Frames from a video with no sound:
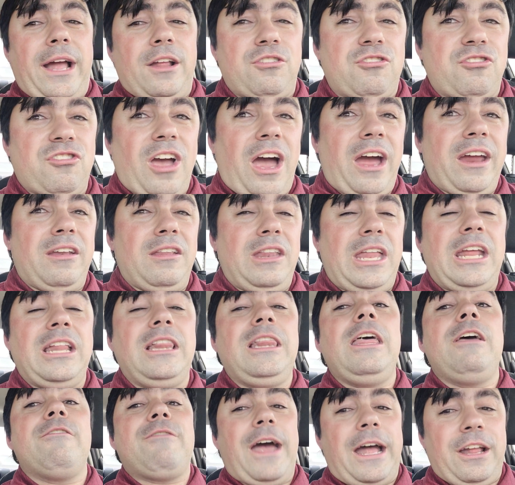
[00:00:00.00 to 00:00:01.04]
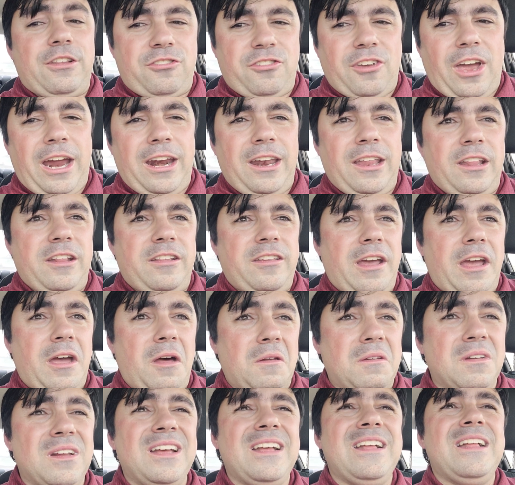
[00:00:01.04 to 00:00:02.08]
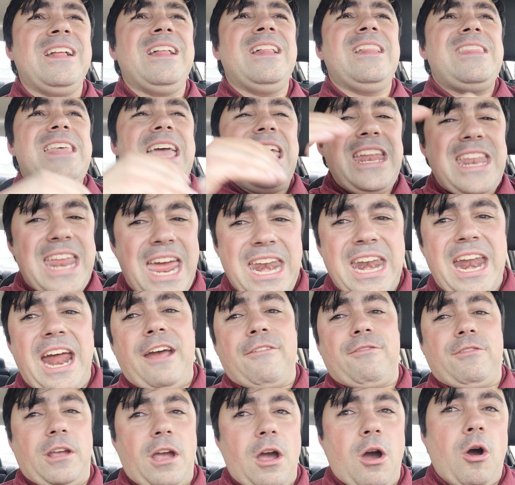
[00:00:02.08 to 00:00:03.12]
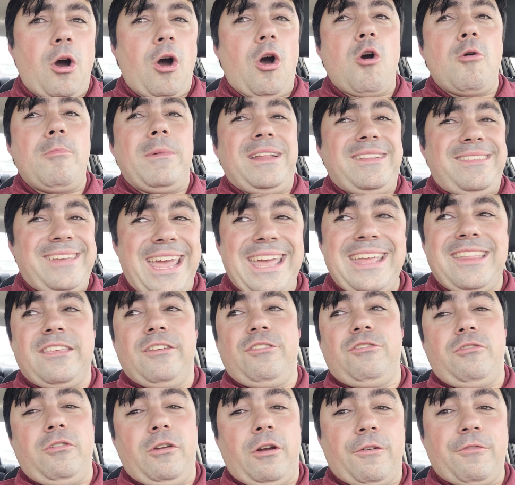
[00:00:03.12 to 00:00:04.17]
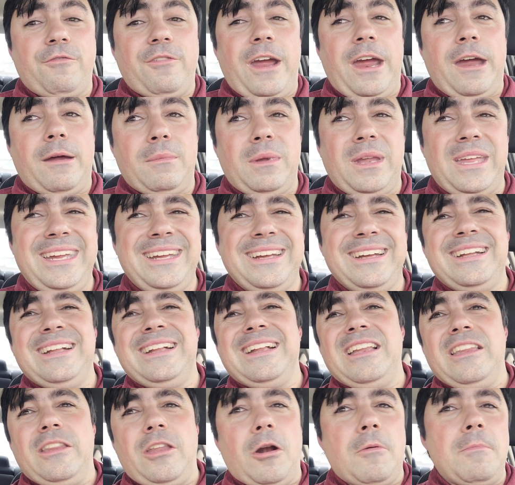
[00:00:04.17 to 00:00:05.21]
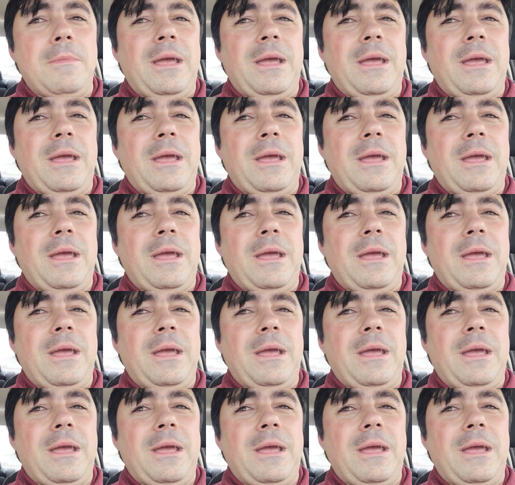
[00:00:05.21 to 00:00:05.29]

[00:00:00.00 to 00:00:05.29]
outside, they live outside of the town. They then have to go home and take this to their family. They're